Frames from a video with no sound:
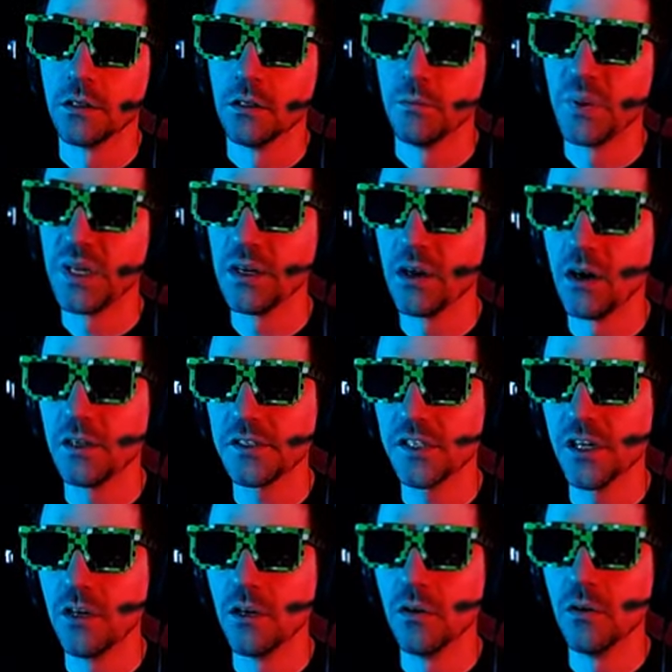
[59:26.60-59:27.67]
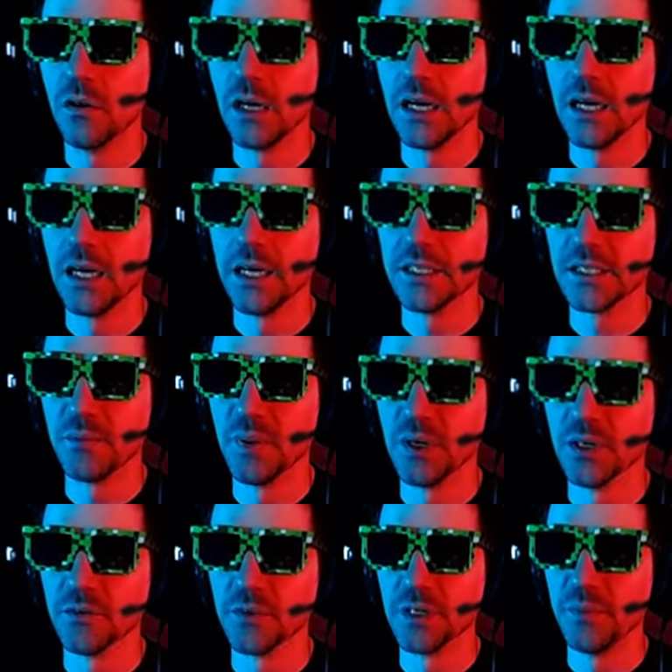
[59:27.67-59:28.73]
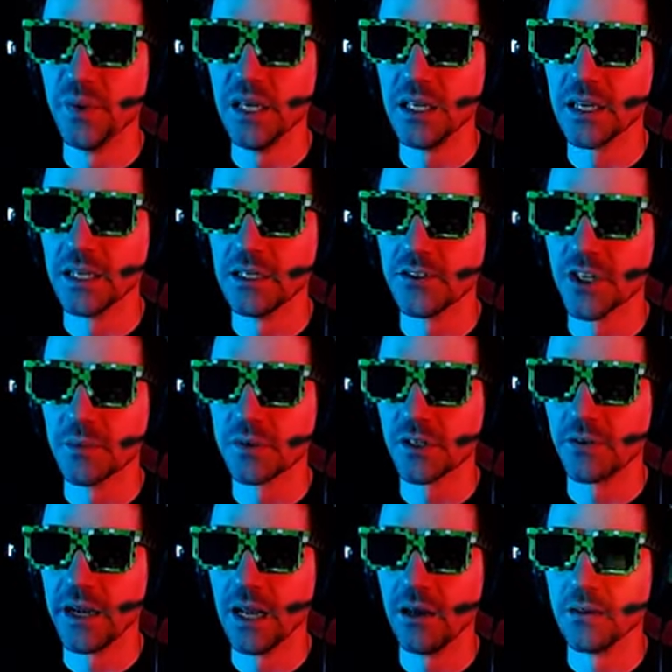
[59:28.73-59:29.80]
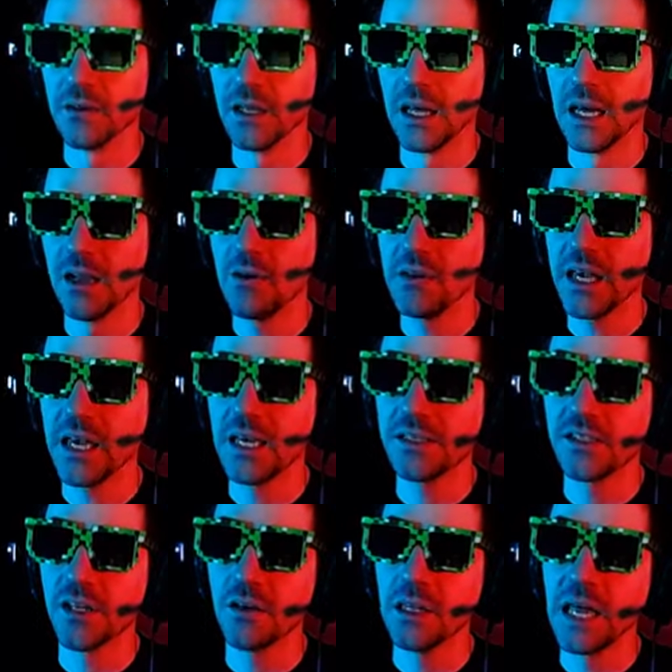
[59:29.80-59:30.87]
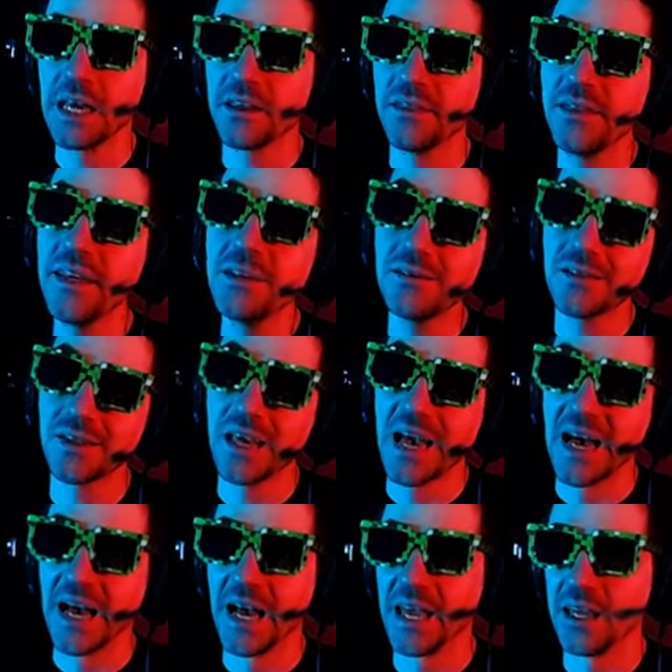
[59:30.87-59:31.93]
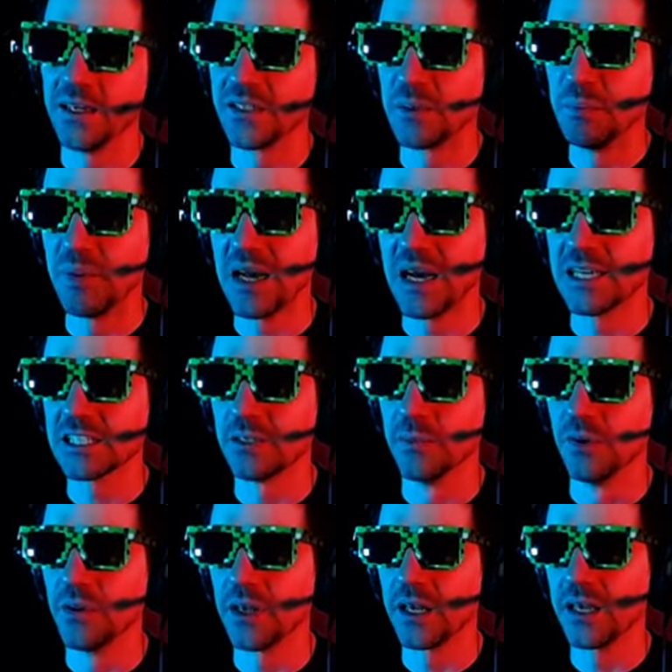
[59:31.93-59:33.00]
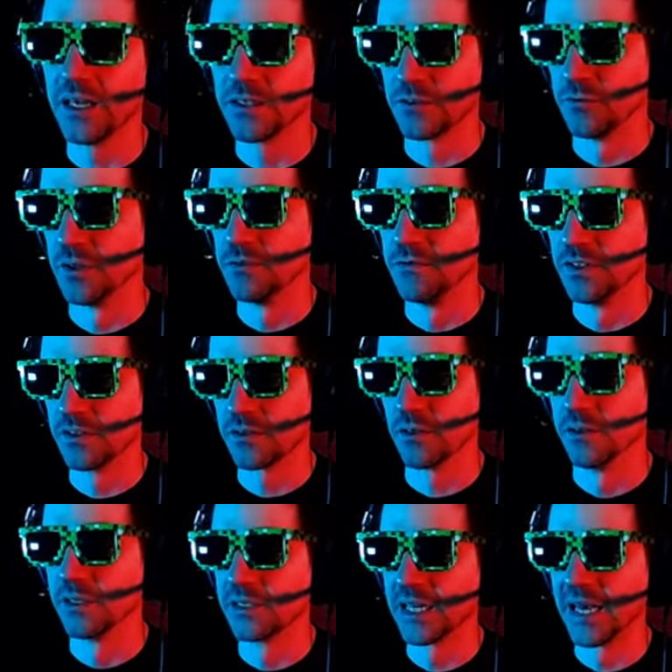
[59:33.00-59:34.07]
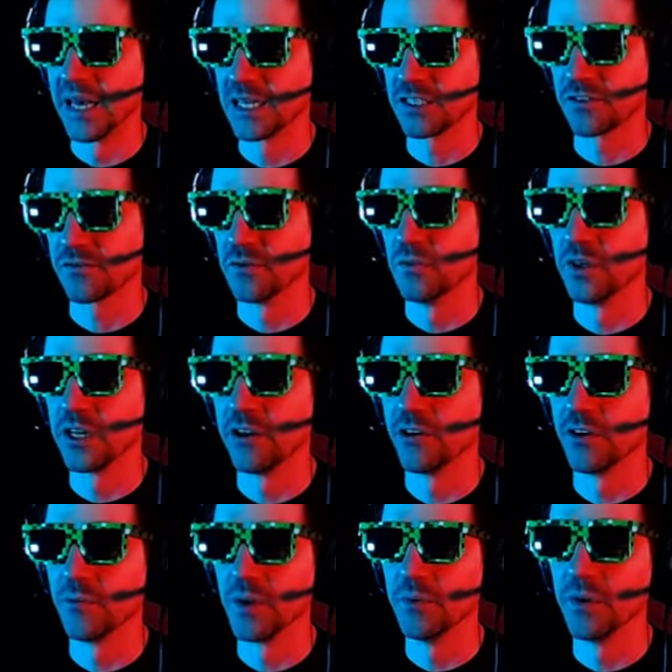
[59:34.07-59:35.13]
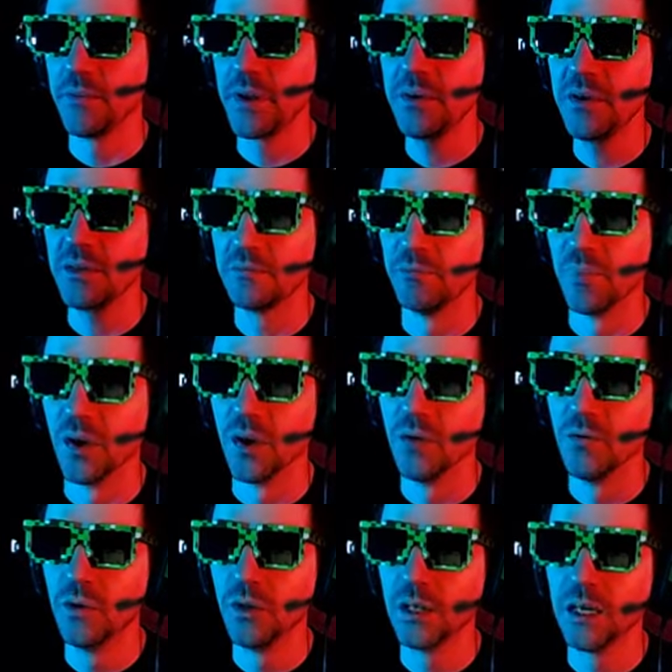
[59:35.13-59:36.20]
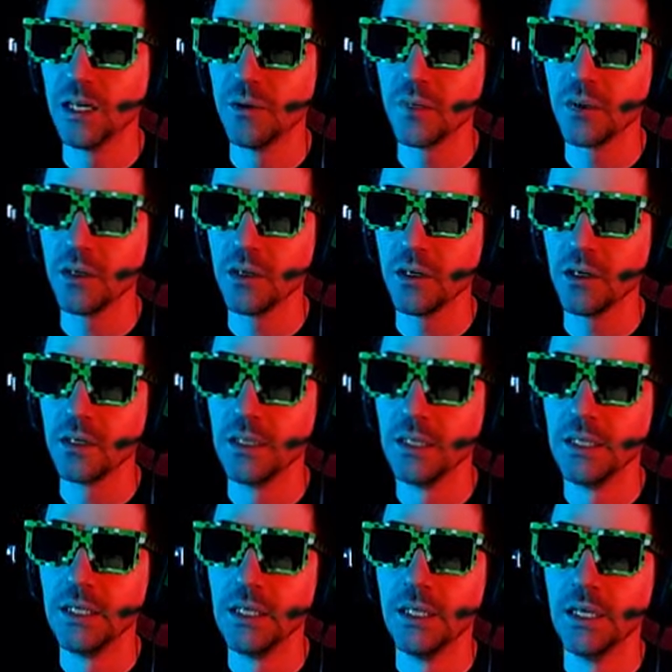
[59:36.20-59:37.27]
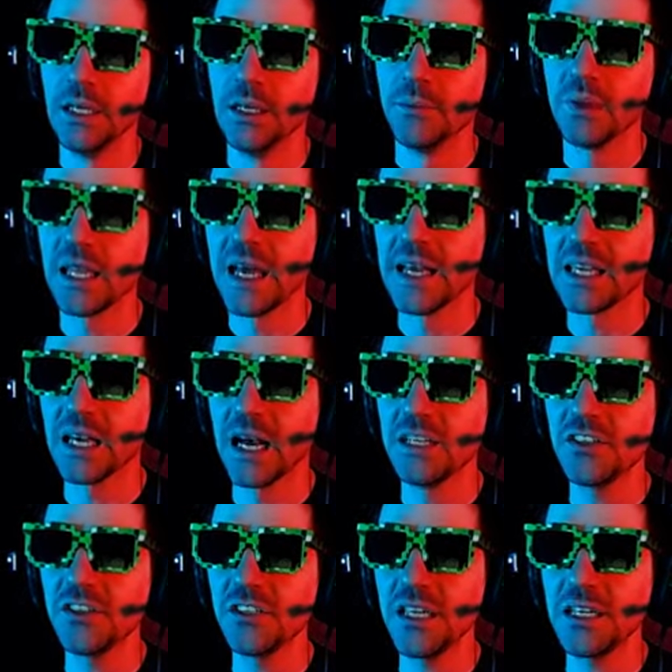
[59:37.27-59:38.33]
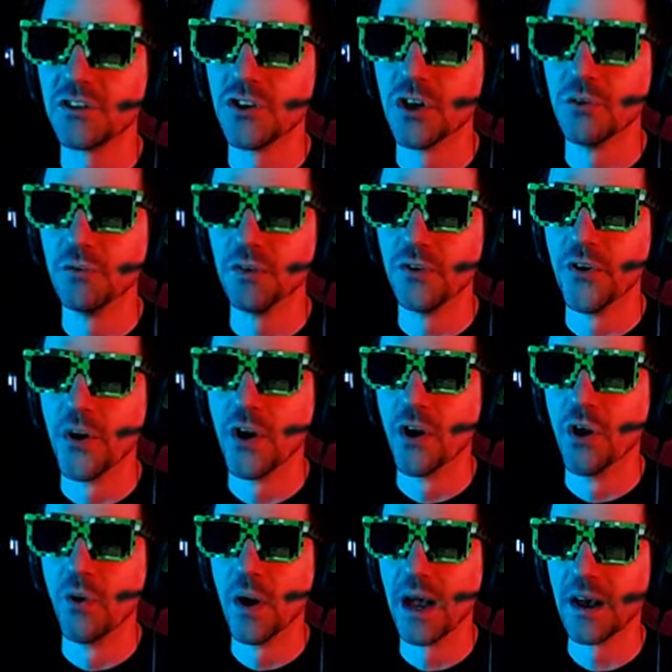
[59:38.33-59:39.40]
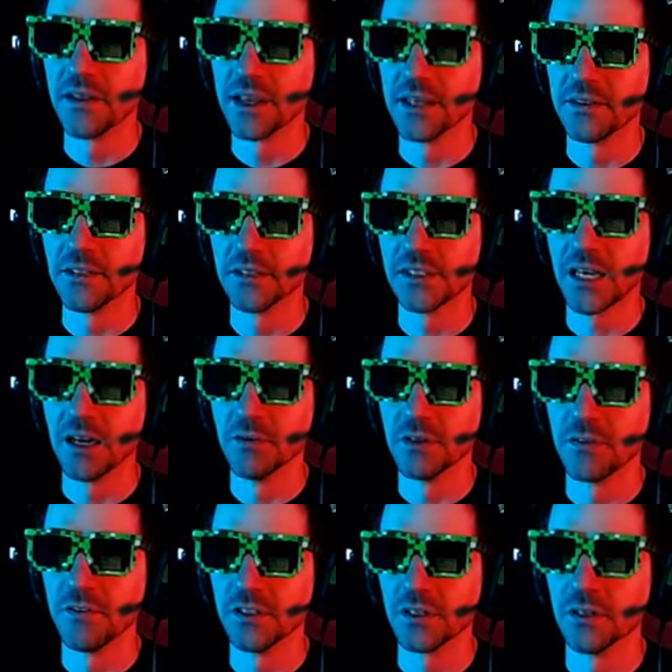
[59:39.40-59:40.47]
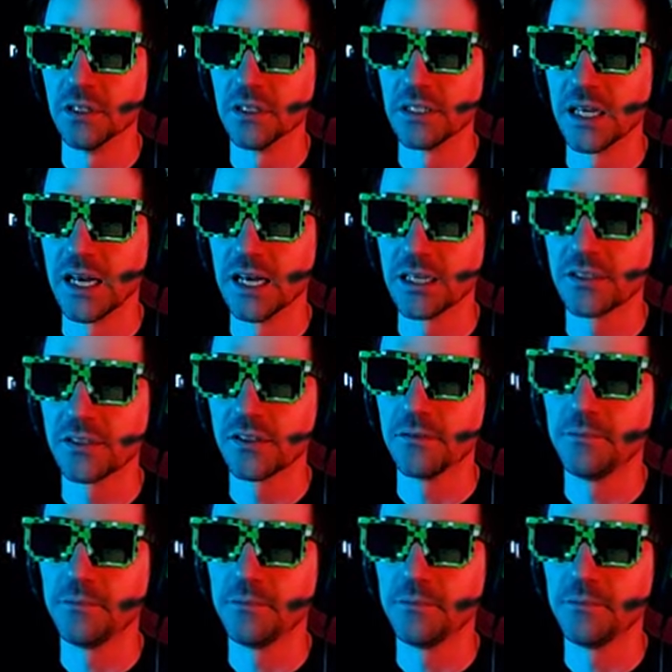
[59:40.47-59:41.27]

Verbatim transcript: but it also uh, is a bird with a beak and it jumps around a lot. Okay, so like this guy is impossible to hit with physical attacks from what I remember. Maybe the bow will help here, but like I just like don't know how to hit this guy with physical attacks,